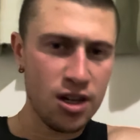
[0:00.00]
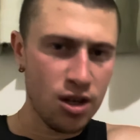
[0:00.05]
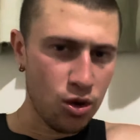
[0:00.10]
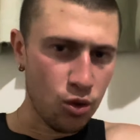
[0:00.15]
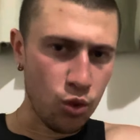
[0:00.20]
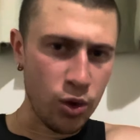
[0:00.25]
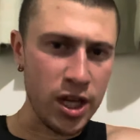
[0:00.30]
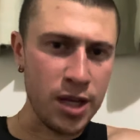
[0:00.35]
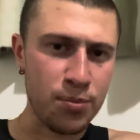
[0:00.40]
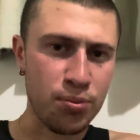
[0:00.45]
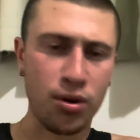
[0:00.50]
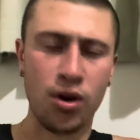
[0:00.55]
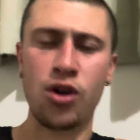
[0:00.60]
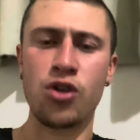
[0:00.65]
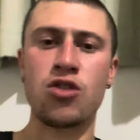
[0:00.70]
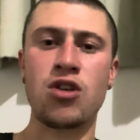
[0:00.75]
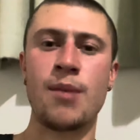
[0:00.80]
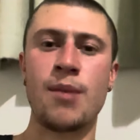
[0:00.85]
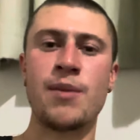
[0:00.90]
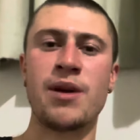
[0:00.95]

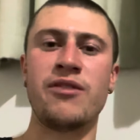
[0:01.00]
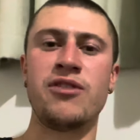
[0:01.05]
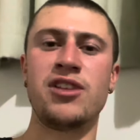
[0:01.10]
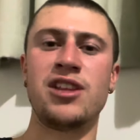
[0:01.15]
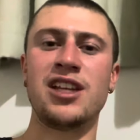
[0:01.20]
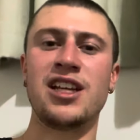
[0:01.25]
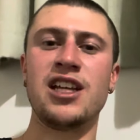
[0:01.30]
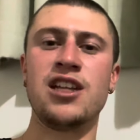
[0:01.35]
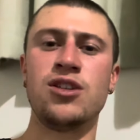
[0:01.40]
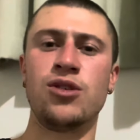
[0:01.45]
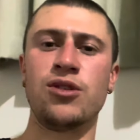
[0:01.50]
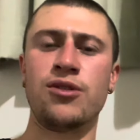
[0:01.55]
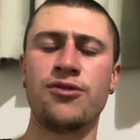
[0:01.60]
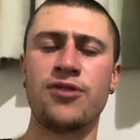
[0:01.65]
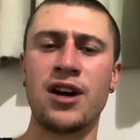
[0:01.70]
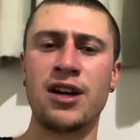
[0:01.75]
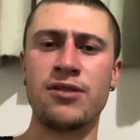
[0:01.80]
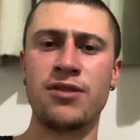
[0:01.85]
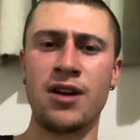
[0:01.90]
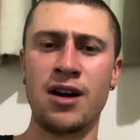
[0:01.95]
reprogram everything in your
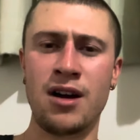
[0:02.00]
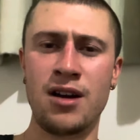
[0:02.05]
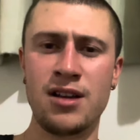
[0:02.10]
favor.